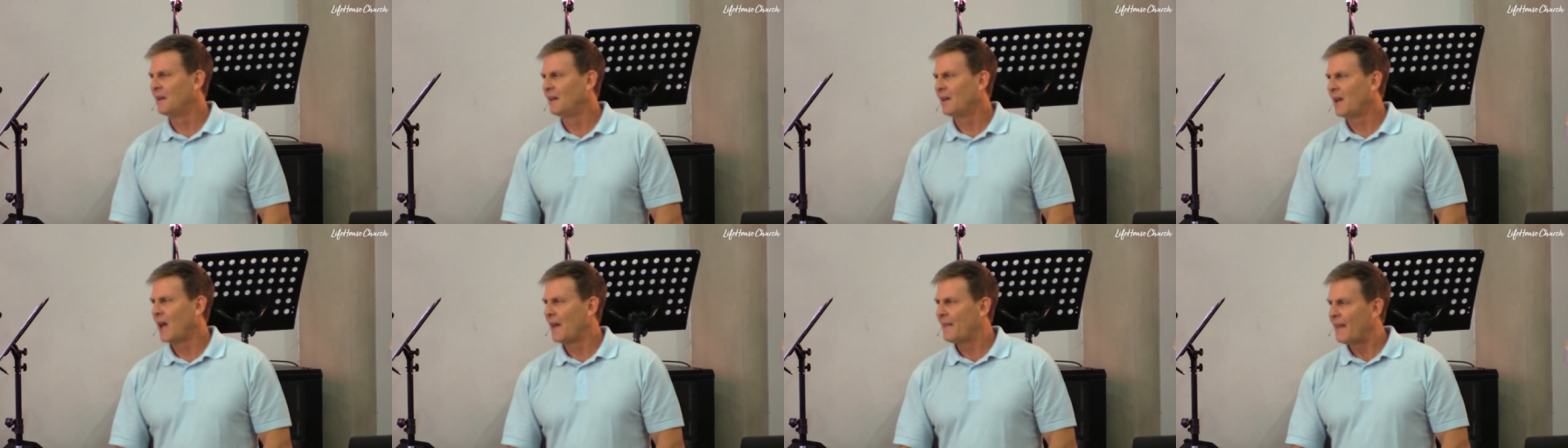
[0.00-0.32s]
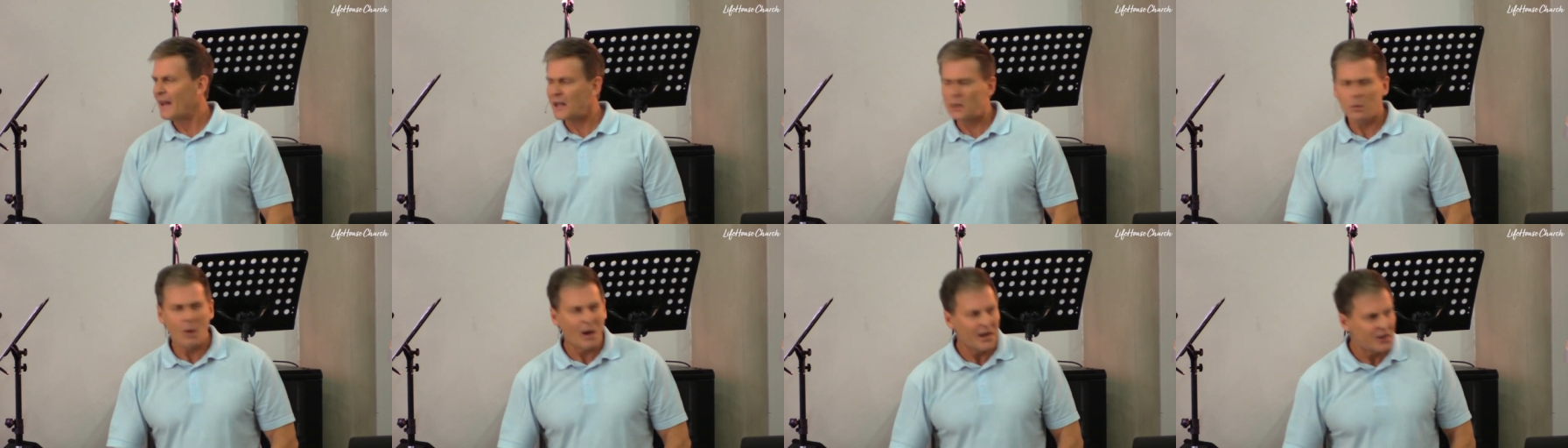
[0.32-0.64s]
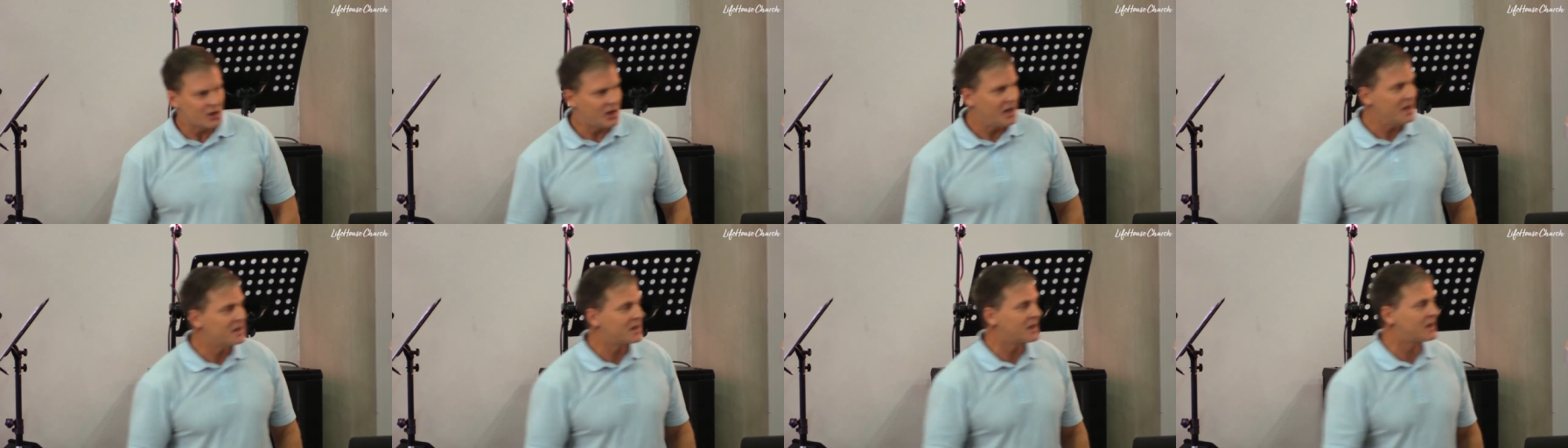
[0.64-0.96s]
And that's why
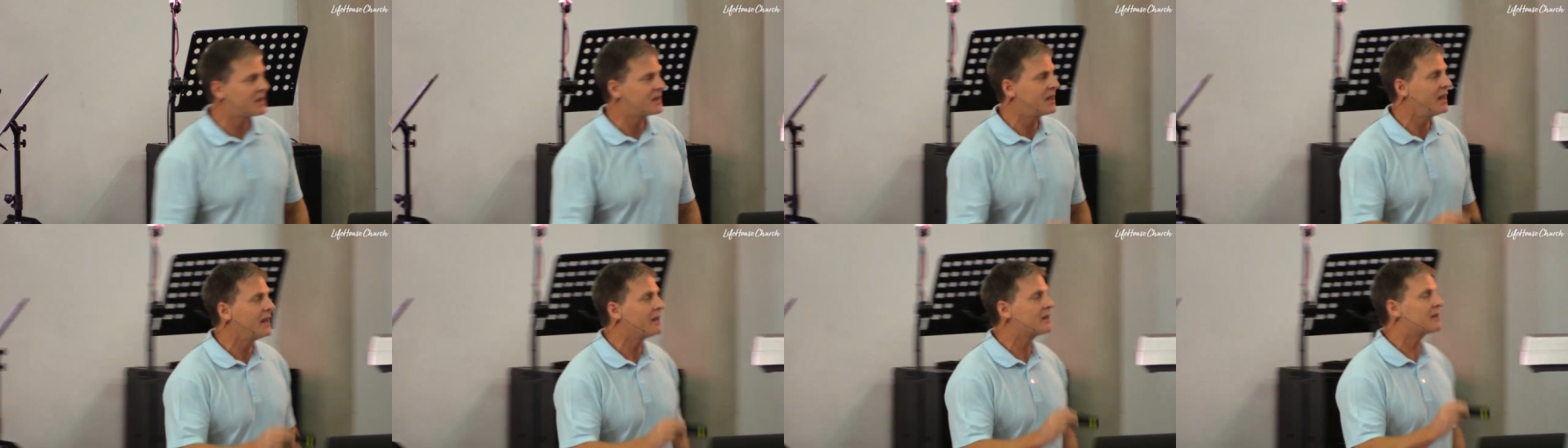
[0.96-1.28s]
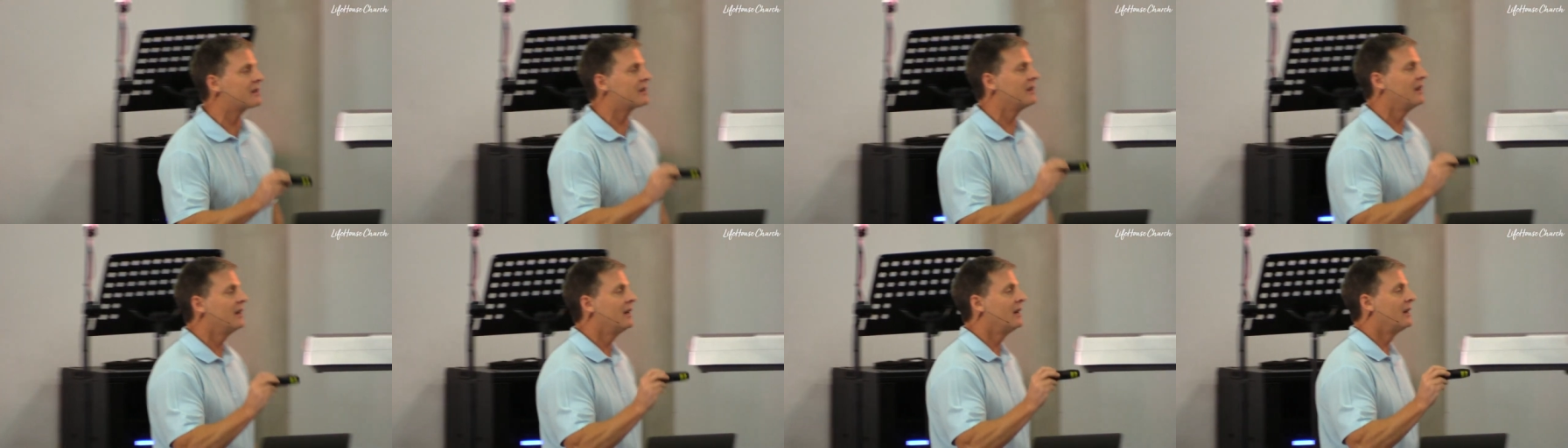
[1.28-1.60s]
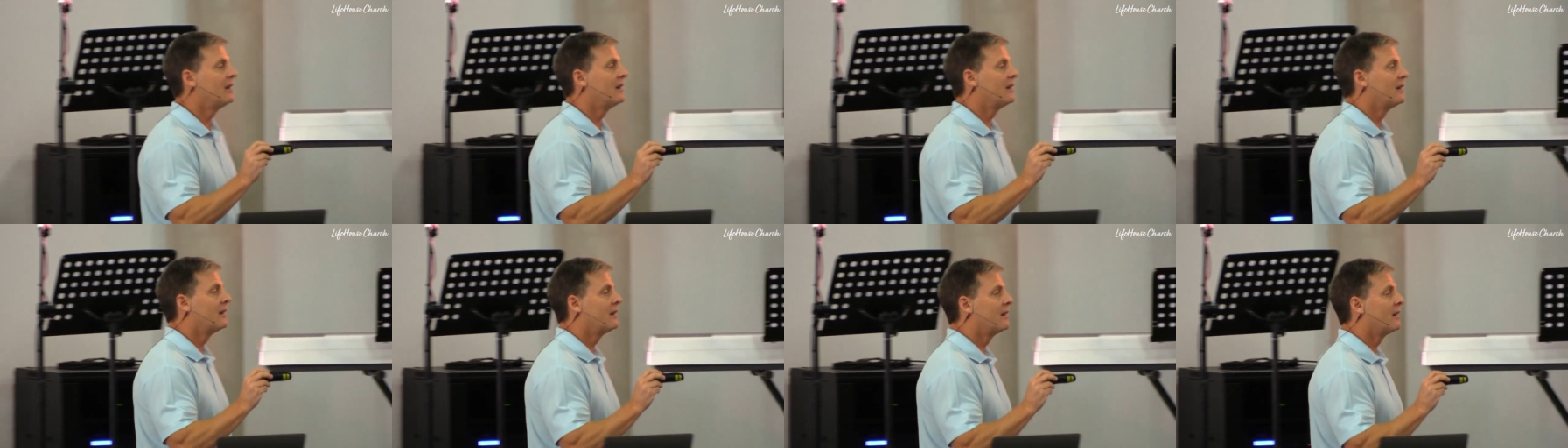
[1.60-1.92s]
Jesus says
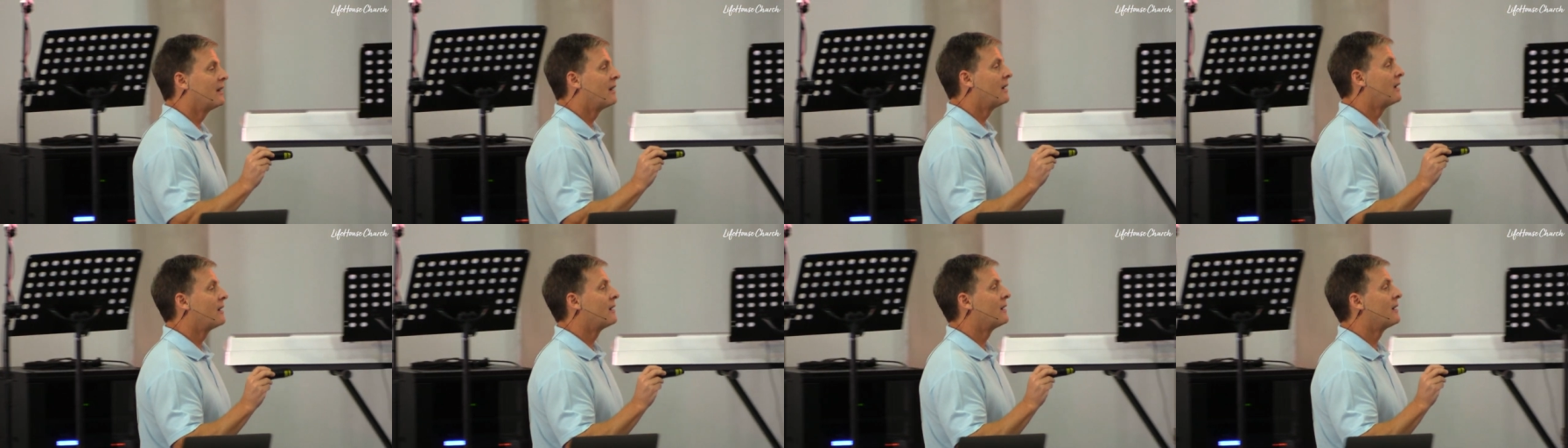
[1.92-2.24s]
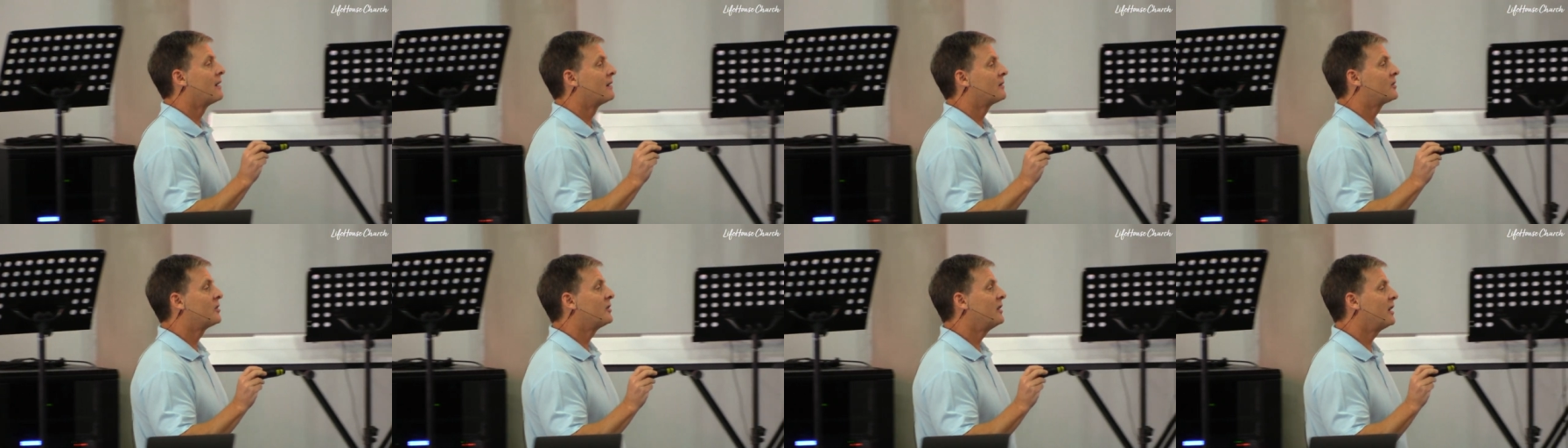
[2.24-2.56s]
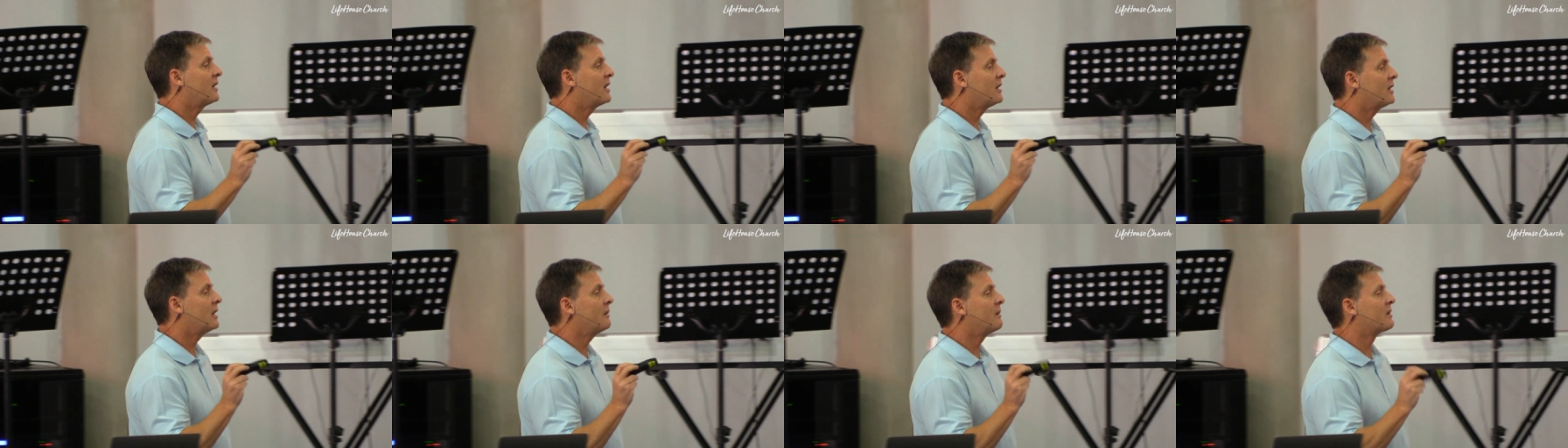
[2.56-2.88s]
to
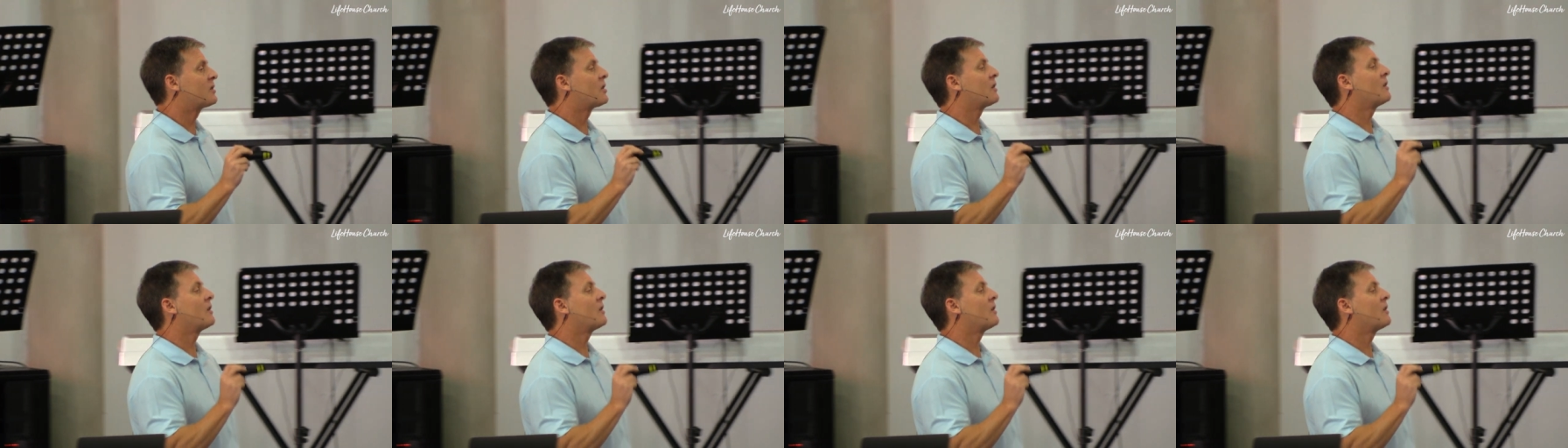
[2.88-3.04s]
Nicodemus,